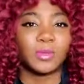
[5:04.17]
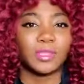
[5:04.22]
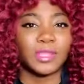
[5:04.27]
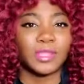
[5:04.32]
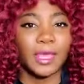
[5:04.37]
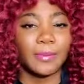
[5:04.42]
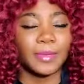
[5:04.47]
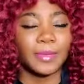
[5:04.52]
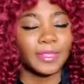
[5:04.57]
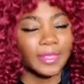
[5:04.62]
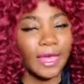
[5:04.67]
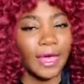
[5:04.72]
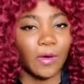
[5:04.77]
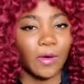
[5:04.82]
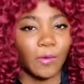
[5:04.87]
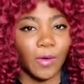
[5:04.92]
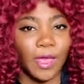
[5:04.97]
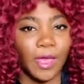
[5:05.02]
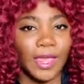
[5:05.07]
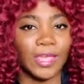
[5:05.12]
with them in
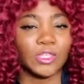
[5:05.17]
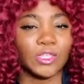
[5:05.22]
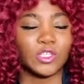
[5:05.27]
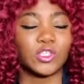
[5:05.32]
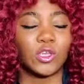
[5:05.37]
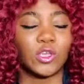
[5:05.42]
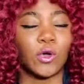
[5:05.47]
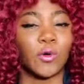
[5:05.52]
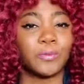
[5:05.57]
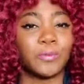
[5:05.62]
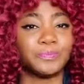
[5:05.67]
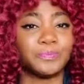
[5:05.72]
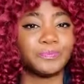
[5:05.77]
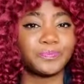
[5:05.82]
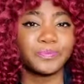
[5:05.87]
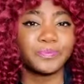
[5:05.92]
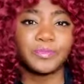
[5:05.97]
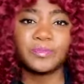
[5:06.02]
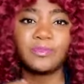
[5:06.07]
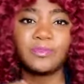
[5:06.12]
that way. And so
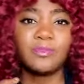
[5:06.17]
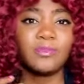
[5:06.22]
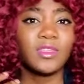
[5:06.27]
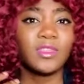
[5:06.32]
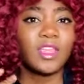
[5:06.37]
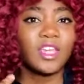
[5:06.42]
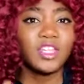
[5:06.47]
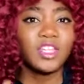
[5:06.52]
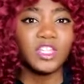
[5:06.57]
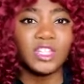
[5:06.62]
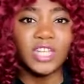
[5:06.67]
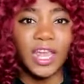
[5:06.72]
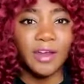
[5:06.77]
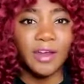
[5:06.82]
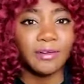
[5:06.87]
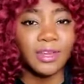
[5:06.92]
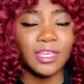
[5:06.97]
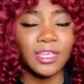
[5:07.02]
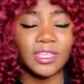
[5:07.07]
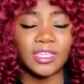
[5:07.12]

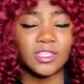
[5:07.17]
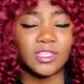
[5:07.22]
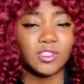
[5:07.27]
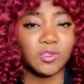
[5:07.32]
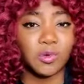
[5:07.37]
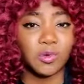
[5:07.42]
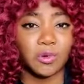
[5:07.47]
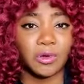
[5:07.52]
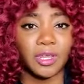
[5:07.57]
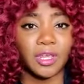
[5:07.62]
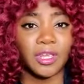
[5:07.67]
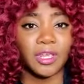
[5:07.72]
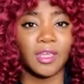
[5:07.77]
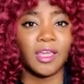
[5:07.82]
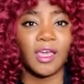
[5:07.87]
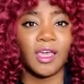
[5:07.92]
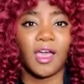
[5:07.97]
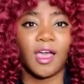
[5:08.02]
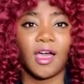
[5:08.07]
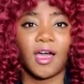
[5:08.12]
sharing this story
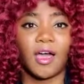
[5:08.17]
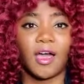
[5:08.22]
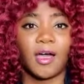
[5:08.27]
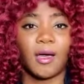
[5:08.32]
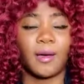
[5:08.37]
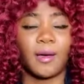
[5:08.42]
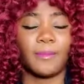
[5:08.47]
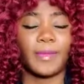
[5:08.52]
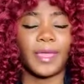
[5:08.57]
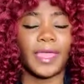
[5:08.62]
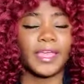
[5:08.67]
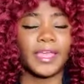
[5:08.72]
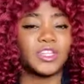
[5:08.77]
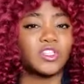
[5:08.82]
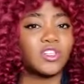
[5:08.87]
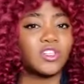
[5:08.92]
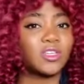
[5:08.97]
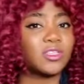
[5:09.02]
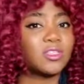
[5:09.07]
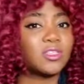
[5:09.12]

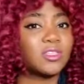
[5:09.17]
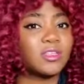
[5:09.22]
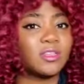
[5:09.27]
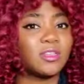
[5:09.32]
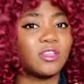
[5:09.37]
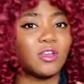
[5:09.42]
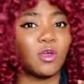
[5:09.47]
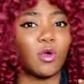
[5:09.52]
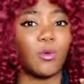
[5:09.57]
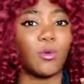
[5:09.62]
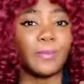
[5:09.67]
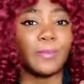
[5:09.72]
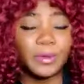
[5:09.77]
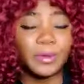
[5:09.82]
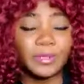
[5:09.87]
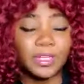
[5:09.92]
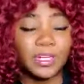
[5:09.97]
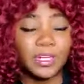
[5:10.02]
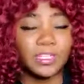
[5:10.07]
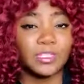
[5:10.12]
and just,
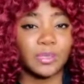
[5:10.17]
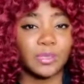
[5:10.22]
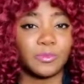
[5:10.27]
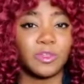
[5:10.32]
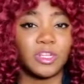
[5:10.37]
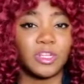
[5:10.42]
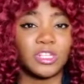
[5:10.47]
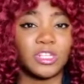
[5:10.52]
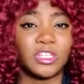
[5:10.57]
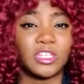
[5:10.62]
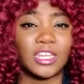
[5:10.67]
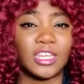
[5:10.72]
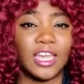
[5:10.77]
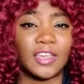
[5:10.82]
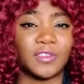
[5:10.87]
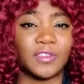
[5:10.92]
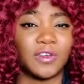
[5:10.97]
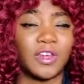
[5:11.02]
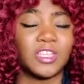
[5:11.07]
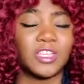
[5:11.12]
building this community
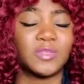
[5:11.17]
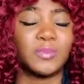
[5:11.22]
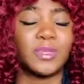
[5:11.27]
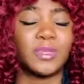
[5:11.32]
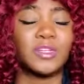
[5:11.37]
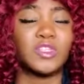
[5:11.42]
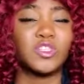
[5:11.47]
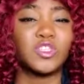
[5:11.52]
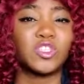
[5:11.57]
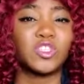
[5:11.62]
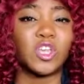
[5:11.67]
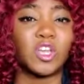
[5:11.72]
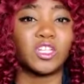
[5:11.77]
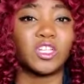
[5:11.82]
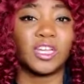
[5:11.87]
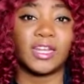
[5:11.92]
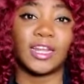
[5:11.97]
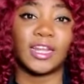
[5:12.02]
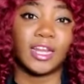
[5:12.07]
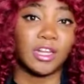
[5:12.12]
together has been
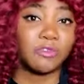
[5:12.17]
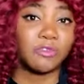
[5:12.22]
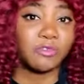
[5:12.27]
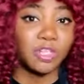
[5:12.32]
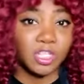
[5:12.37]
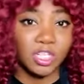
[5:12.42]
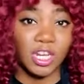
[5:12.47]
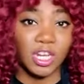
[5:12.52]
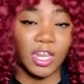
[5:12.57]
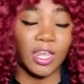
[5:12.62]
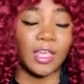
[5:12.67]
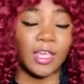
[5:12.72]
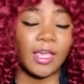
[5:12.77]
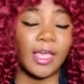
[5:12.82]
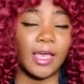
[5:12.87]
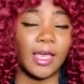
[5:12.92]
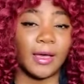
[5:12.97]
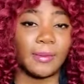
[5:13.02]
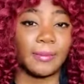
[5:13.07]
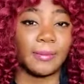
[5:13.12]
such an enriching
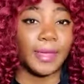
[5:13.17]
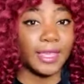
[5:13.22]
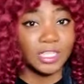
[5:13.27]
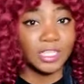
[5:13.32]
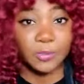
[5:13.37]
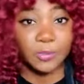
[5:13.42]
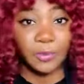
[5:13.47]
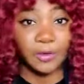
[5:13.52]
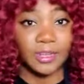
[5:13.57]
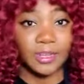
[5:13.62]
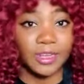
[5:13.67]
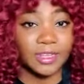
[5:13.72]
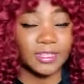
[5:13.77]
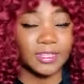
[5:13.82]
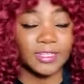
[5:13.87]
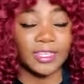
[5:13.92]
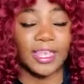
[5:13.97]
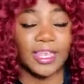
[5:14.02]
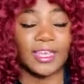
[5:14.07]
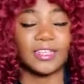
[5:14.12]

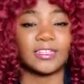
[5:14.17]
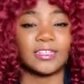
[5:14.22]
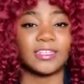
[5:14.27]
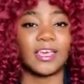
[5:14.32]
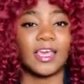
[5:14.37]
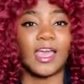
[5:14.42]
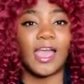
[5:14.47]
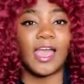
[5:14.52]
experience. And